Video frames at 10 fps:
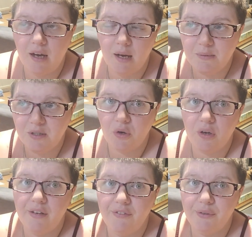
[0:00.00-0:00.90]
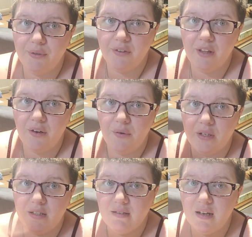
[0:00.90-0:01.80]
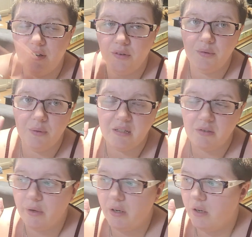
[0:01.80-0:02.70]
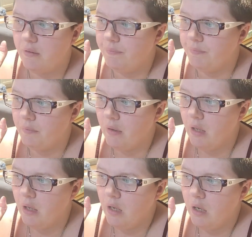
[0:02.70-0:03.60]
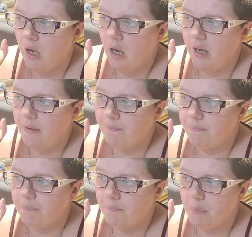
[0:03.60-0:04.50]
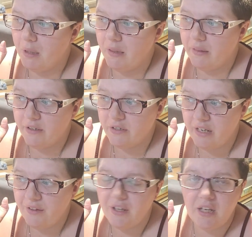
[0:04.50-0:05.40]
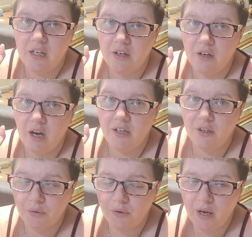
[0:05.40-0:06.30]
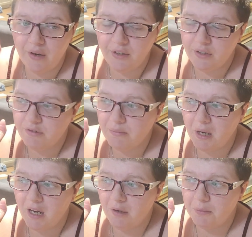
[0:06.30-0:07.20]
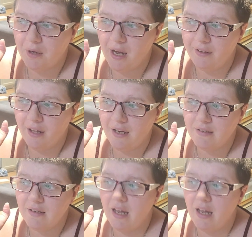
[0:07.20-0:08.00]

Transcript: I'm sorry if you hear that noise. I don't know what's going on. But there's nothing here. I don't know how to use my animal allies.